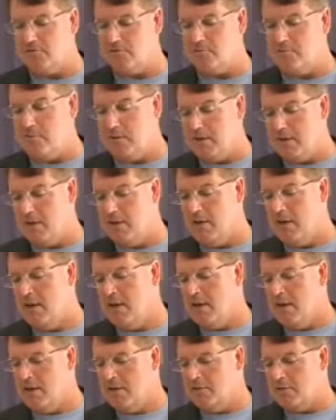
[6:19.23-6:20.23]
is to be
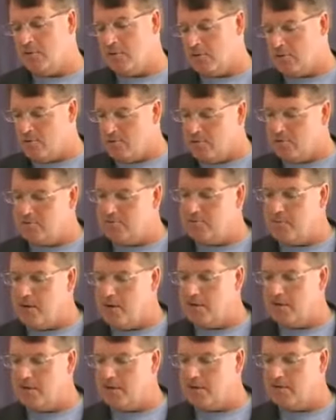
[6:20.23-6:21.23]
to a
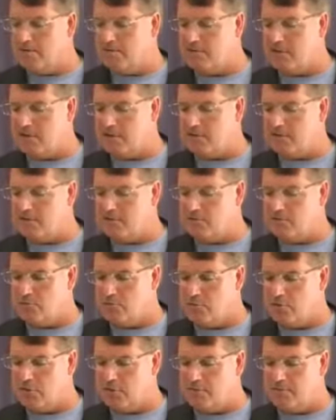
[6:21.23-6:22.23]
corresponding extent
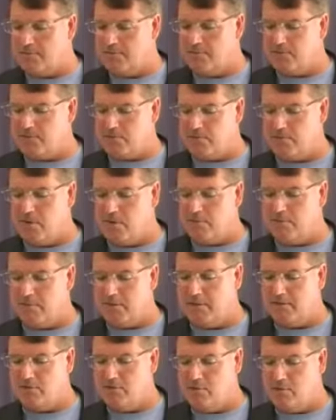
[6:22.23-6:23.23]
destroyed, should not
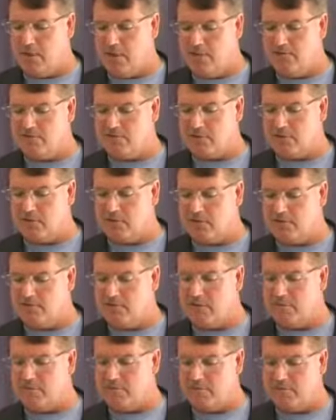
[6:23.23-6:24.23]
be too hastily
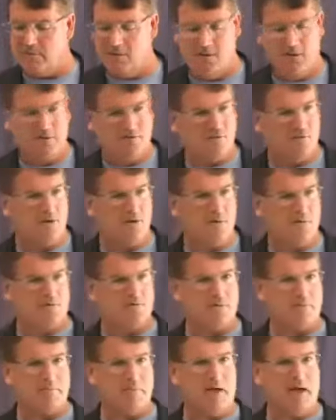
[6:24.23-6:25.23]
accepted. So he
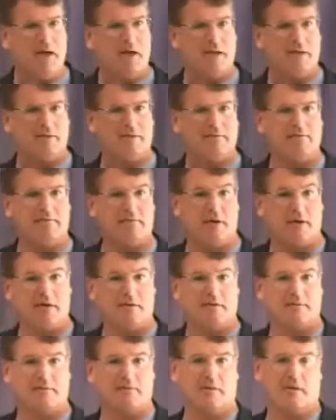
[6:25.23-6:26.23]
wasn't buying the
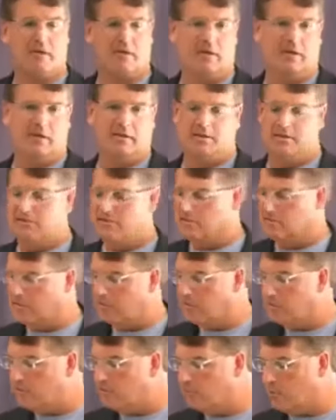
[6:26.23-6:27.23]
fact that this is
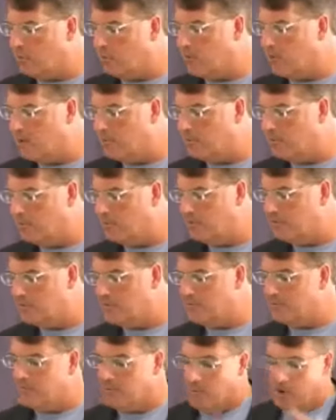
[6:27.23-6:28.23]
going to destroy
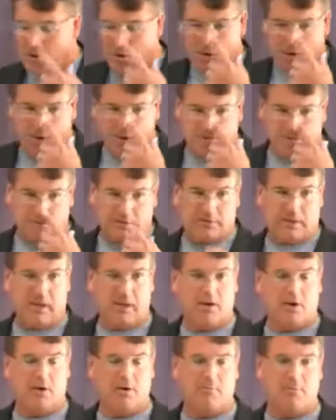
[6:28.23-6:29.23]
competition.
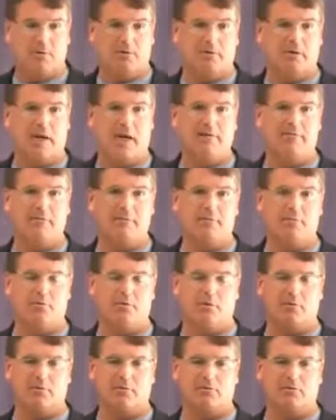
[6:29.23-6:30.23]
Herbert
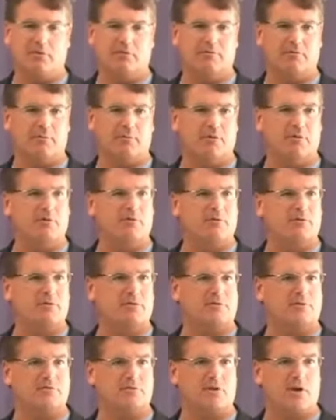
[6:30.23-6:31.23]
Davenport was from the
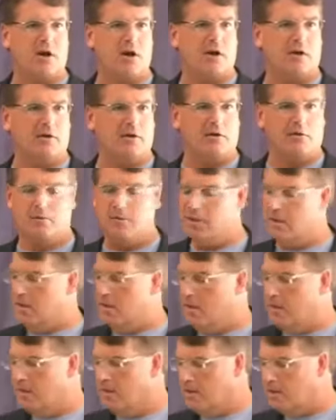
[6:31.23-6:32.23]
University of Chicago,
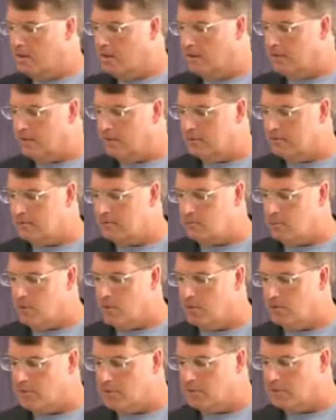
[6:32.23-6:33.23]
a
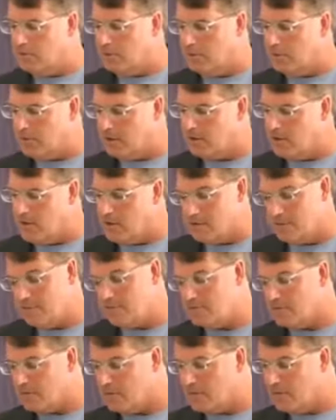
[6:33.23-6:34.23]
well-known
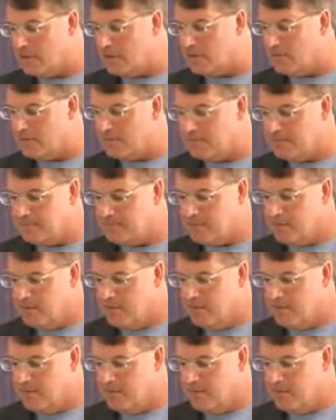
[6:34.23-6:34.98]
economist at the time.